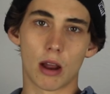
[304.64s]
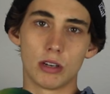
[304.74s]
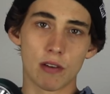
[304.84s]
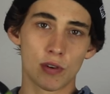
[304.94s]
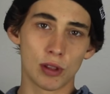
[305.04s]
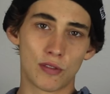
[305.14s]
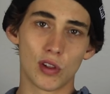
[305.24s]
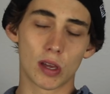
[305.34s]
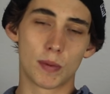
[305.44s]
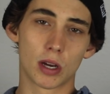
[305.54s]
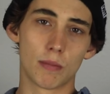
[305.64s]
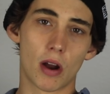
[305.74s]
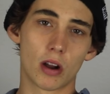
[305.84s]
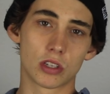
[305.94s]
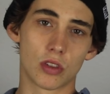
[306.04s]
I definitely feel like bigger
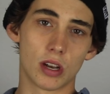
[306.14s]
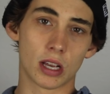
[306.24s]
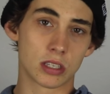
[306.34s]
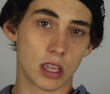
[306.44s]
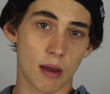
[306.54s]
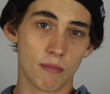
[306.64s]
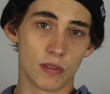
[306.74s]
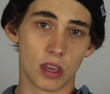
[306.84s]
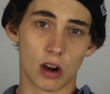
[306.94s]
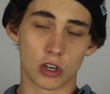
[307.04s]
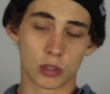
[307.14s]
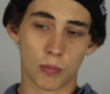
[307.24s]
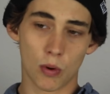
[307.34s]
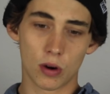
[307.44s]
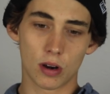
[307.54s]
bearings are the next step in our
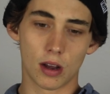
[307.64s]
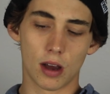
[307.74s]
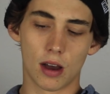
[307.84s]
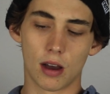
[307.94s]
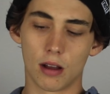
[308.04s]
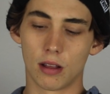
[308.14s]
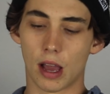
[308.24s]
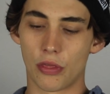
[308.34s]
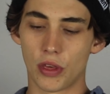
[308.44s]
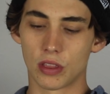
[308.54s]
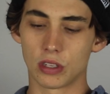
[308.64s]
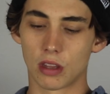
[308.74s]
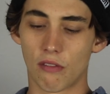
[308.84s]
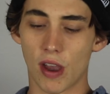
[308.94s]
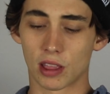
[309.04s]
sport. I
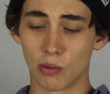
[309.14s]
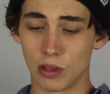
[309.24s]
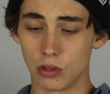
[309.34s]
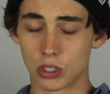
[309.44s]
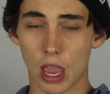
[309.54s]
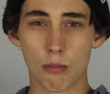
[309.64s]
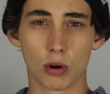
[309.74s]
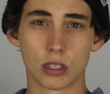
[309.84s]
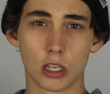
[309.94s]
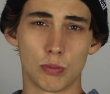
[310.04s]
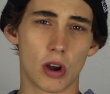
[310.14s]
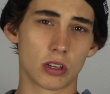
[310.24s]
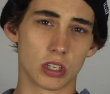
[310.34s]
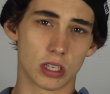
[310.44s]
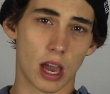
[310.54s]
think the fact that we use skateboard-sized
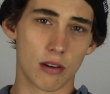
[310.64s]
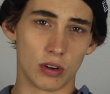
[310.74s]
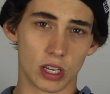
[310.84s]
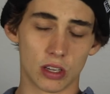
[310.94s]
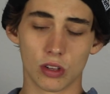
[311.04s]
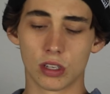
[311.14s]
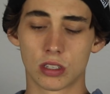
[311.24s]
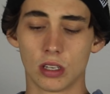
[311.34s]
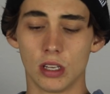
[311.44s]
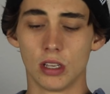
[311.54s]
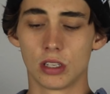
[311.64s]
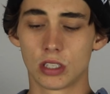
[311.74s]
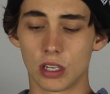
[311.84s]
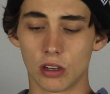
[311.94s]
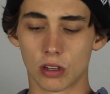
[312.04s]
bearings is kind of ridiculous.
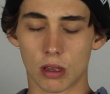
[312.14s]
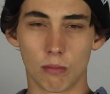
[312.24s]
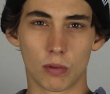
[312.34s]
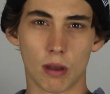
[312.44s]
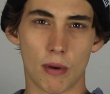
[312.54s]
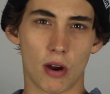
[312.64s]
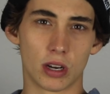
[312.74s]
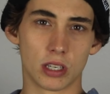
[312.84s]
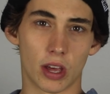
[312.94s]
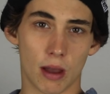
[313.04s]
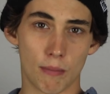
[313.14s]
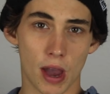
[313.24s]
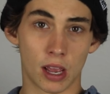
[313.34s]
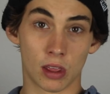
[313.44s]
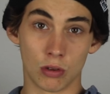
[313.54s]
Still, comparing to like a
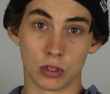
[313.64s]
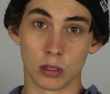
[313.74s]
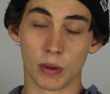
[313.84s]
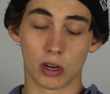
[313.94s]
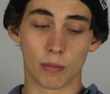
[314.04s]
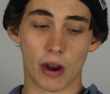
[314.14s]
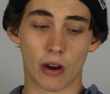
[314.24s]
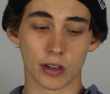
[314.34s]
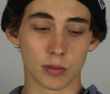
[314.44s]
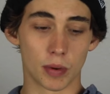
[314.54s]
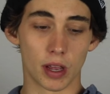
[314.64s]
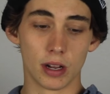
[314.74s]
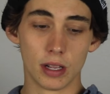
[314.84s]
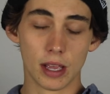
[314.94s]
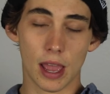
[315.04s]
bike that uses bigger bearings,
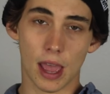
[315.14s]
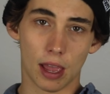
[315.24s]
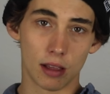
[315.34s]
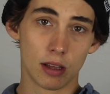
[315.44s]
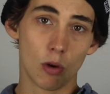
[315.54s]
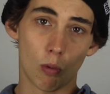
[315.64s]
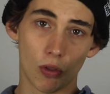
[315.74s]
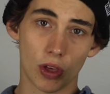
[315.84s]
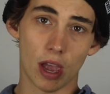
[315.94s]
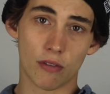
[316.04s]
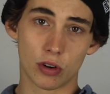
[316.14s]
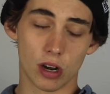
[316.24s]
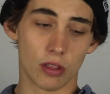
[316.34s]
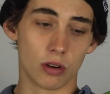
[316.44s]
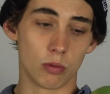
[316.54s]
but hey, one thing after
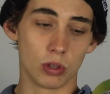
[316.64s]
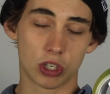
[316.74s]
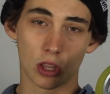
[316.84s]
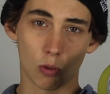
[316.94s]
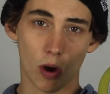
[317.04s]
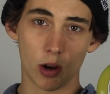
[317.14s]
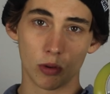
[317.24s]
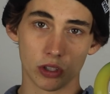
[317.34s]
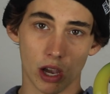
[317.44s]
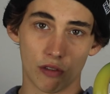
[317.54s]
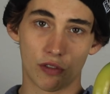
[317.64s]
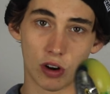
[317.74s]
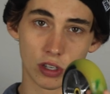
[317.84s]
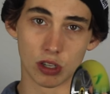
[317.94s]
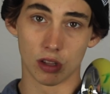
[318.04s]
another. Let's get the wide wheels out
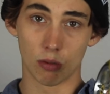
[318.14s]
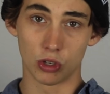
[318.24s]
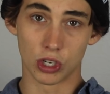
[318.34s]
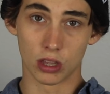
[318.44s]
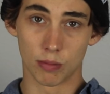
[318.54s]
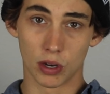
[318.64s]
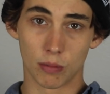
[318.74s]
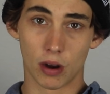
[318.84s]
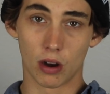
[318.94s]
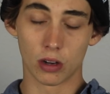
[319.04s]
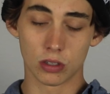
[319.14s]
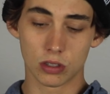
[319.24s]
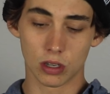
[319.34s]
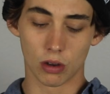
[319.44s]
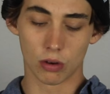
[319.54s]
first, and then we should get the bigger bearings.
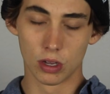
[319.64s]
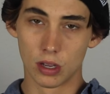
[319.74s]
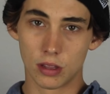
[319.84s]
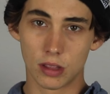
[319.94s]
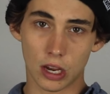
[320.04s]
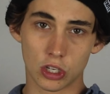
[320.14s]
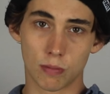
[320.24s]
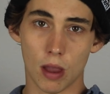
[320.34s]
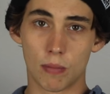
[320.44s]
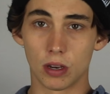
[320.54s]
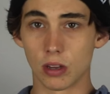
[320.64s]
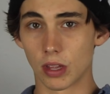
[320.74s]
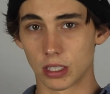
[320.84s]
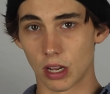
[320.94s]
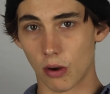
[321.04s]
So that's just my opinion.
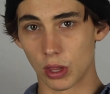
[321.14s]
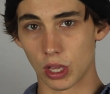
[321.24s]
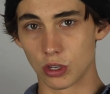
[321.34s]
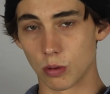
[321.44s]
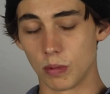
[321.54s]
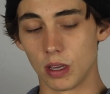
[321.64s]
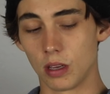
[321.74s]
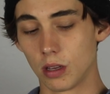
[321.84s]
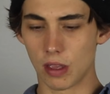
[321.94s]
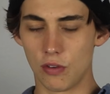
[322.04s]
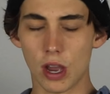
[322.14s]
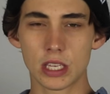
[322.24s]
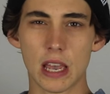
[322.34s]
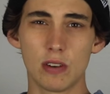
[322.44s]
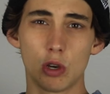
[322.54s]
That's how I think it should be. If you
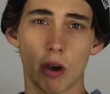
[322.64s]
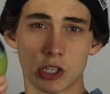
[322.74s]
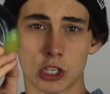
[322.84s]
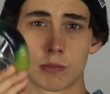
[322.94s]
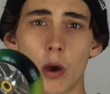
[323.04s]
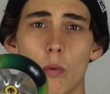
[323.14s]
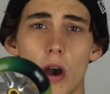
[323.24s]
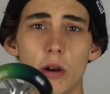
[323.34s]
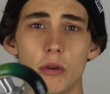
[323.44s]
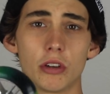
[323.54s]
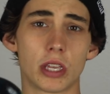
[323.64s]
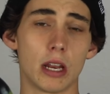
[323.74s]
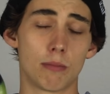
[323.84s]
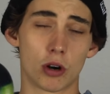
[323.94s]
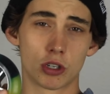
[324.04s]
guys have any questions about wide wheels,
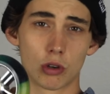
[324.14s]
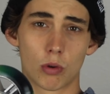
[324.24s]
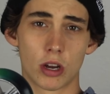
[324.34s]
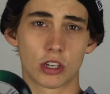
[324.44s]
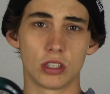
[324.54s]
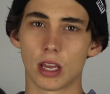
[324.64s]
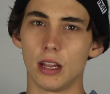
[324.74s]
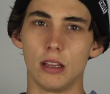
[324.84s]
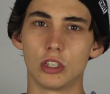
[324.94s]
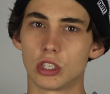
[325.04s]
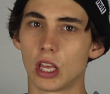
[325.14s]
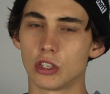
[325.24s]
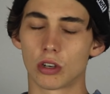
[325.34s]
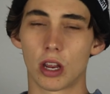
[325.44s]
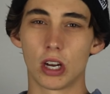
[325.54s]
any personal questions, any just
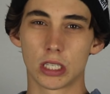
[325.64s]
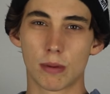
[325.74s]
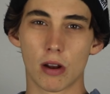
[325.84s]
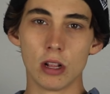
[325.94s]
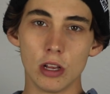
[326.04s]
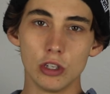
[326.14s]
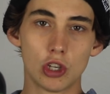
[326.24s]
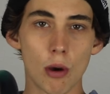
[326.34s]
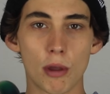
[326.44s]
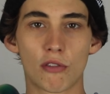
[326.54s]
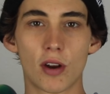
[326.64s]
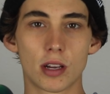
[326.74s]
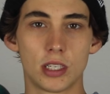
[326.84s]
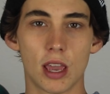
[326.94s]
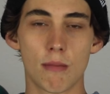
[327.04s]
things you're curious about, don't be afraid
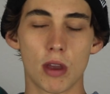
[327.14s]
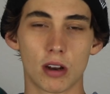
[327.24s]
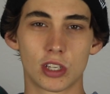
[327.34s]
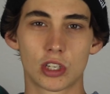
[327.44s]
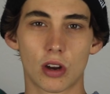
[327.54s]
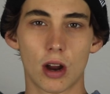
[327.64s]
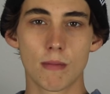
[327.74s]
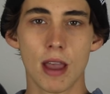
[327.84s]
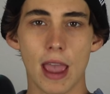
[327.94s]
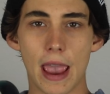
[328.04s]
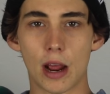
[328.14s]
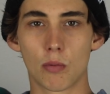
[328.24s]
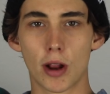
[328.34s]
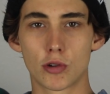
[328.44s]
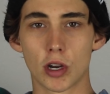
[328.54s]
to DM me on Instagram,
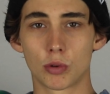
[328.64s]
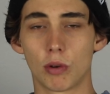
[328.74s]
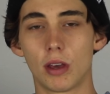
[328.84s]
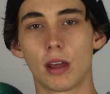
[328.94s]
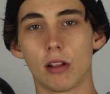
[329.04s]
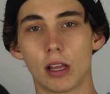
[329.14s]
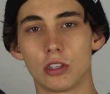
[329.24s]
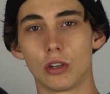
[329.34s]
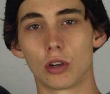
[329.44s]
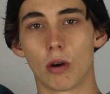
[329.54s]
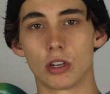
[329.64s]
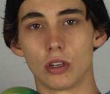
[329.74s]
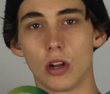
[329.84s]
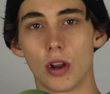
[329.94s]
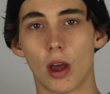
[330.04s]
@WhiteTrashWilly, and I'll answer your
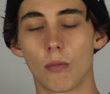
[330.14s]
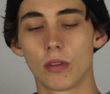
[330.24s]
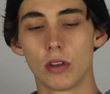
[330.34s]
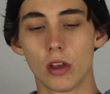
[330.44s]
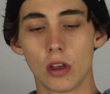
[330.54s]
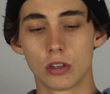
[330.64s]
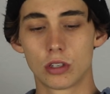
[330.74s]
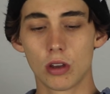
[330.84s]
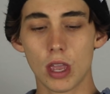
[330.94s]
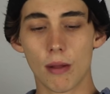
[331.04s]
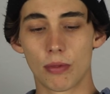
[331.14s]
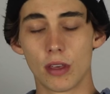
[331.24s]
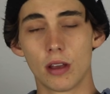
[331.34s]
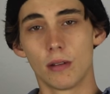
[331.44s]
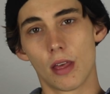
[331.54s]
question, no doubt. So yeah,
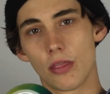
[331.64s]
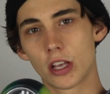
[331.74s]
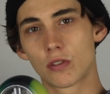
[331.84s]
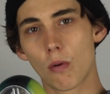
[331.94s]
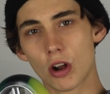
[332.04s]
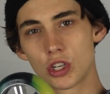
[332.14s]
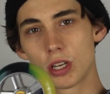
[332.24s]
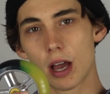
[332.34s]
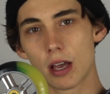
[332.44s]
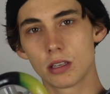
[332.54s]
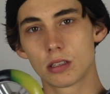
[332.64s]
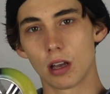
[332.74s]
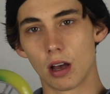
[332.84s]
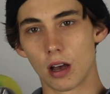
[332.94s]
thanks for watching, guys.